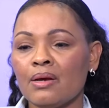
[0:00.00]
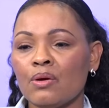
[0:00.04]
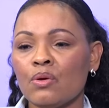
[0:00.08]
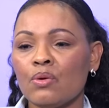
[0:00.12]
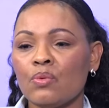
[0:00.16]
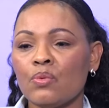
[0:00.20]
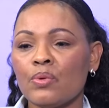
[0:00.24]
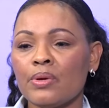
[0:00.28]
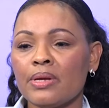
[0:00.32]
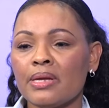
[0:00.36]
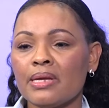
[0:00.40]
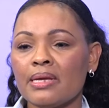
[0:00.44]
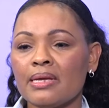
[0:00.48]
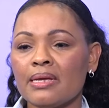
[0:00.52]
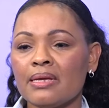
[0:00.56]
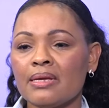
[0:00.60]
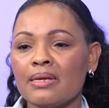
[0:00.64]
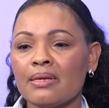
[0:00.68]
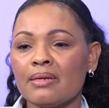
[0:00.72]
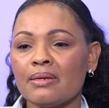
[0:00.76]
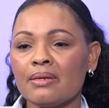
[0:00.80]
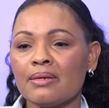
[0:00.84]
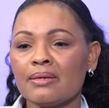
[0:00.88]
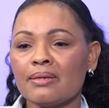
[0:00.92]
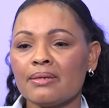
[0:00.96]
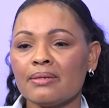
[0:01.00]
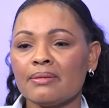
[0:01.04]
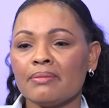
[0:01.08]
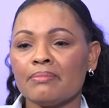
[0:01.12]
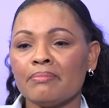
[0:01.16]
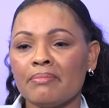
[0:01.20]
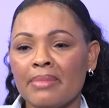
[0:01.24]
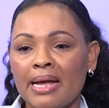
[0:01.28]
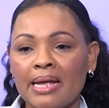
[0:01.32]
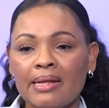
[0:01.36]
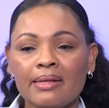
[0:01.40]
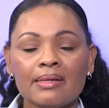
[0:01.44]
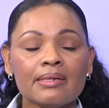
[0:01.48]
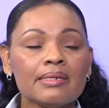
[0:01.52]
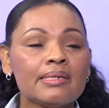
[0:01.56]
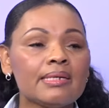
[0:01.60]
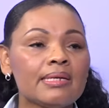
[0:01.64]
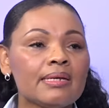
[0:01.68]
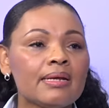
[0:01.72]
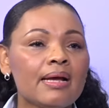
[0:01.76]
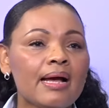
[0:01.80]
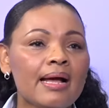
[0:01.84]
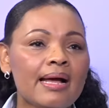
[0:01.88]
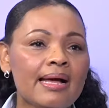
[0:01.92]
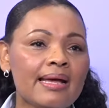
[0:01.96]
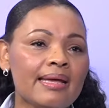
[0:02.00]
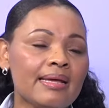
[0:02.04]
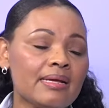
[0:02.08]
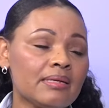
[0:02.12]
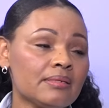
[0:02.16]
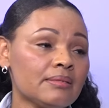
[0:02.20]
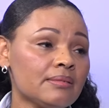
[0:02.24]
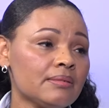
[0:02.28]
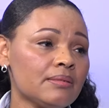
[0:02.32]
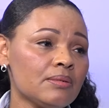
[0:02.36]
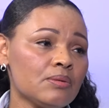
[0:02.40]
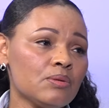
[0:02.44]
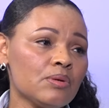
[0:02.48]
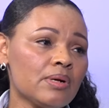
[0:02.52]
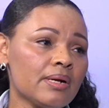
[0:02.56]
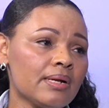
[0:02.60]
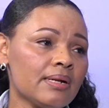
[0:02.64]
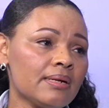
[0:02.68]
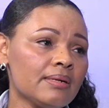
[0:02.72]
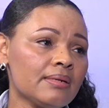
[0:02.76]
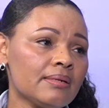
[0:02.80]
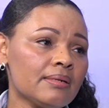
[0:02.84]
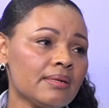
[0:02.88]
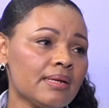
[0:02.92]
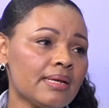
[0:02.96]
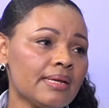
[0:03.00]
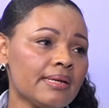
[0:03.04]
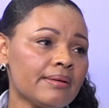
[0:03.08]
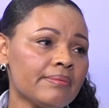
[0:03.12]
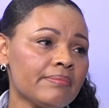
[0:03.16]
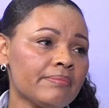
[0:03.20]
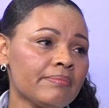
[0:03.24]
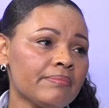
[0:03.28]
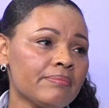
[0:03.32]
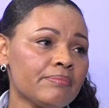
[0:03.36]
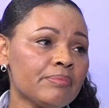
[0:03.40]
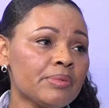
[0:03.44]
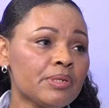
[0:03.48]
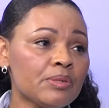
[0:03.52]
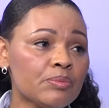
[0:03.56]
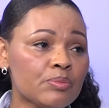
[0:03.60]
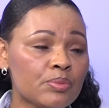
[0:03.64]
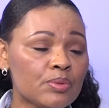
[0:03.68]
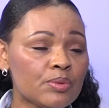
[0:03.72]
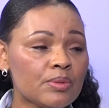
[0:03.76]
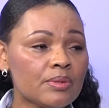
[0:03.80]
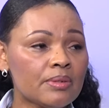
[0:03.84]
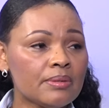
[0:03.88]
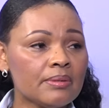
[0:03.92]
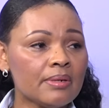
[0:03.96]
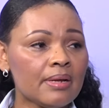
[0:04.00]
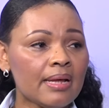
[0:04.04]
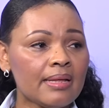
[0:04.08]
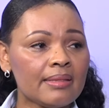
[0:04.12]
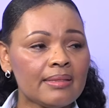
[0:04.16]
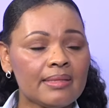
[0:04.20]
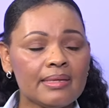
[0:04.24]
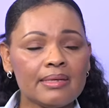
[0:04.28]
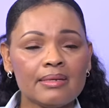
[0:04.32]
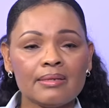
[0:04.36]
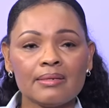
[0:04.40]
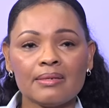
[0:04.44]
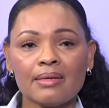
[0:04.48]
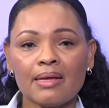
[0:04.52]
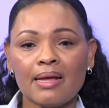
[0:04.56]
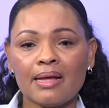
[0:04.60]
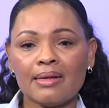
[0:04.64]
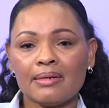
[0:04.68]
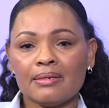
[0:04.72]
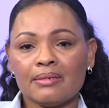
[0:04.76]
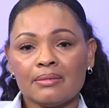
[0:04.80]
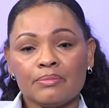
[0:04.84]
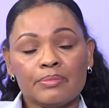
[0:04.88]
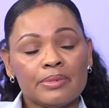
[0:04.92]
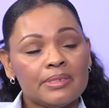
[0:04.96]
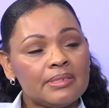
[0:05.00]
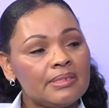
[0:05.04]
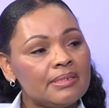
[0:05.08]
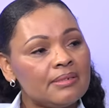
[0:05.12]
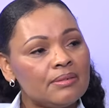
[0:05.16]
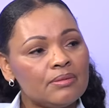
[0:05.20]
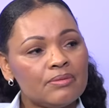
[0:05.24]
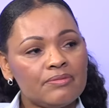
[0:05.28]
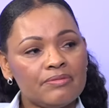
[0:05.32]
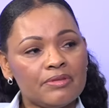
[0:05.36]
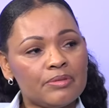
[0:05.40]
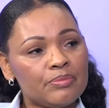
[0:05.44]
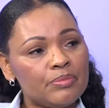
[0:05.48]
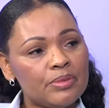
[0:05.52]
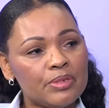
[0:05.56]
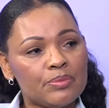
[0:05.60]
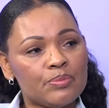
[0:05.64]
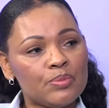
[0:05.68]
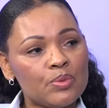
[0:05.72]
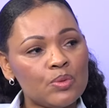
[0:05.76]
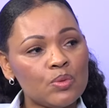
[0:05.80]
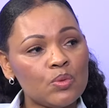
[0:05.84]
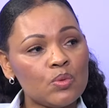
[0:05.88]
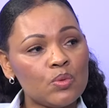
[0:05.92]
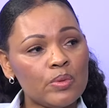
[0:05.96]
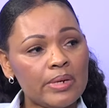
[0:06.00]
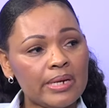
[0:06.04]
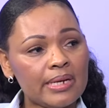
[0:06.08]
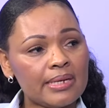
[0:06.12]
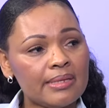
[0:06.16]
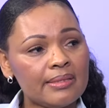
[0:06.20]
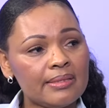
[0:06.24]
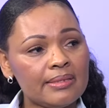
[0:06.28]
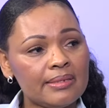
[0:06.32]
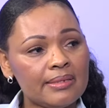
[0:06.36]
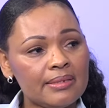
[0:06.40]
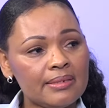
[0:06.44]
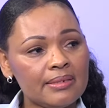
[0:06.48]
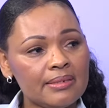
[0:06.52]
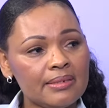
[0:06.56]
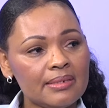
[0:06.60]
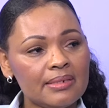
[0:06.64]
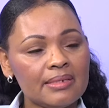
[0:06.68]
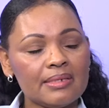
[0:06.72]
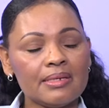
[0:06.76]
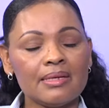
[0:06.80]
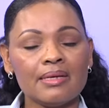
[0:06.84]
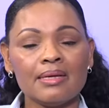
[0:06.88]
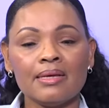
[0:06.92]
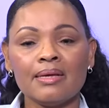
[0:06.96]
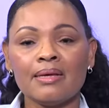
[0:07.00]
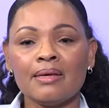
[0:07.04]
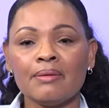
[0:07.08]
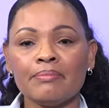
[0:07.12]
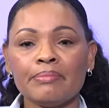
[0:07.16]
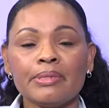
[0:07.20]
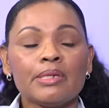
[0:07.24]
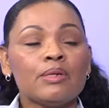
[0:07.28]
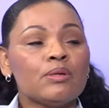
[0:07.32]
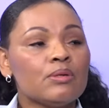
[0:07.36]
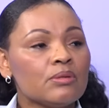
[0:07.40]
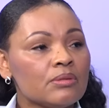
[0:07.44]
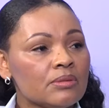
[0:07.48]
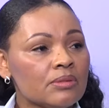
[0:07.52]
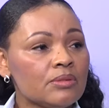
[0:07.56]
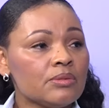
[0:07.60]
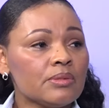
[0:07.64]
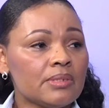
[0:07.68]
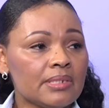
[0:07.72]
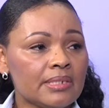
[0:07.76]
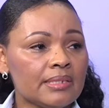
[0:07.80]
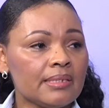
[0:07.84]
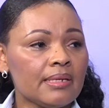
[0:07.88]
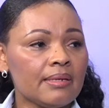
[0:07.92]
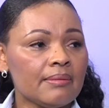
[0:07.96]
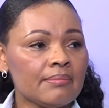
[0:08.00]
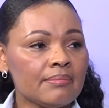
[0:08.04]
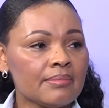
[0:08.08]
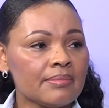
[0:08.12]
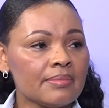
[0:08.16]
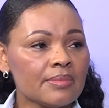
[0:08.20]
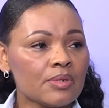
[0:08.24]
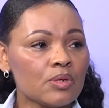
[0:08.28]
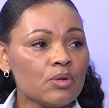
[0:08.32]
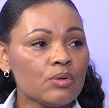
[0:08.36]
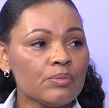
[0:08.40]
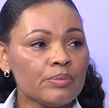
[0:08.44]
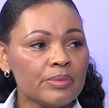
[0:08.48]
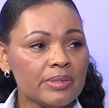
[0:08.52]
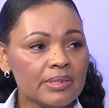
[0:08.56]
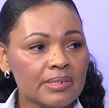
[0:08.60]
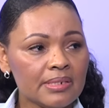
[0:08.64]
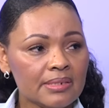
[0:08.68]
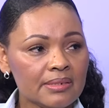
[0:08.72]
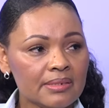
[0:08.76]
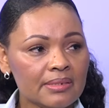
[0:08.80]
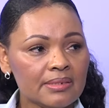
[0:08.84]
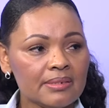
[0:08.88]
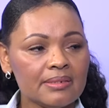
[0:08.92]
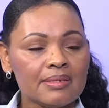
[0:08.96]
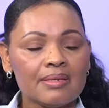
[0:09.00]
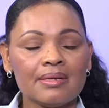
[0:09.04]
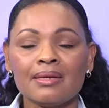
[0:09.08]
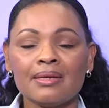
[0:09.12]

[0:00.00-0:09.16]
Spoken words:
My clinic hires local people. I think 100% of the people who work at the clinic belong to the same community.